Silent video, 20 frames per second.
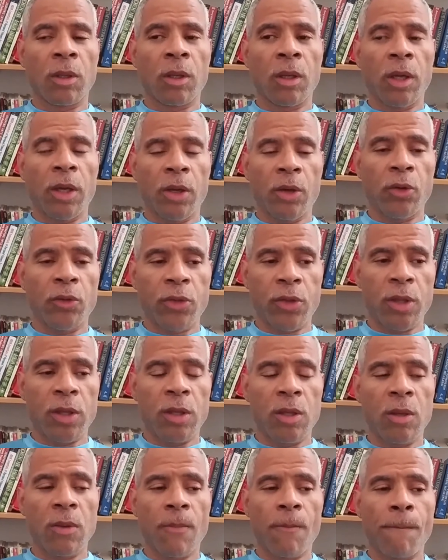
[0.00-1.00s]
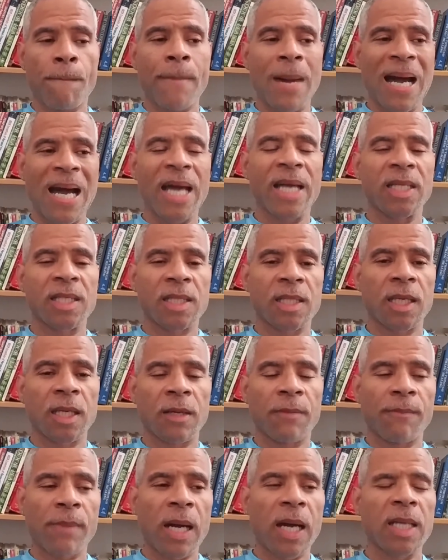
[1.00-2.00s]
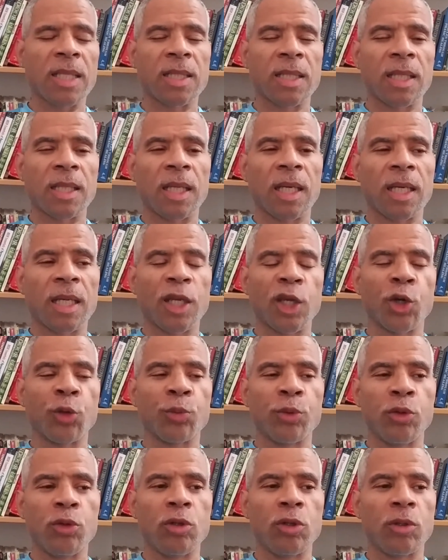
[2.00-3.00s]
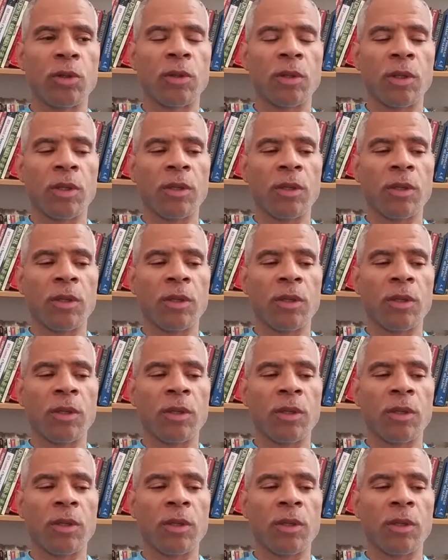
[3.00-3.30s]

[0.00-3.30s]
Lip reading: healthy mindset, a mindset that can help you to